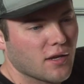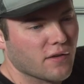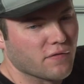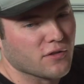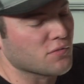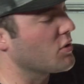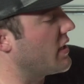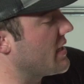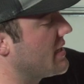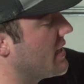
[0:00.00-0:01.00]
It feels more
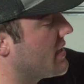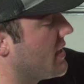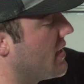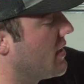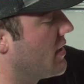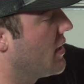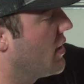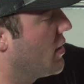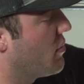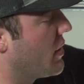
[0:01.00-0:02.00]
like 60.
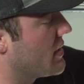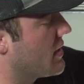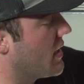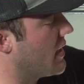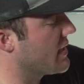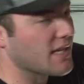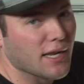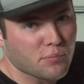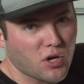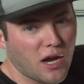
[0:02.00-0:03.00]
But it's
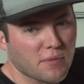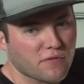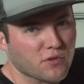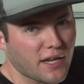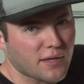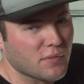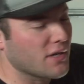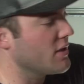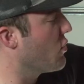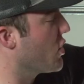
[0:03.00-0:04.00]
not a problem if you're like
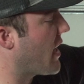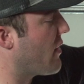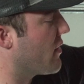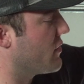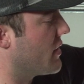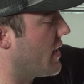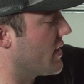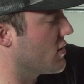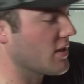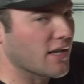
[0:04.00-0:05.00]
me and you work out every day,
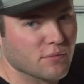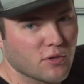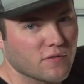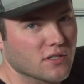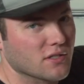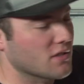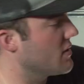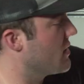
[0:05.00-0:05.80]
because you got to move this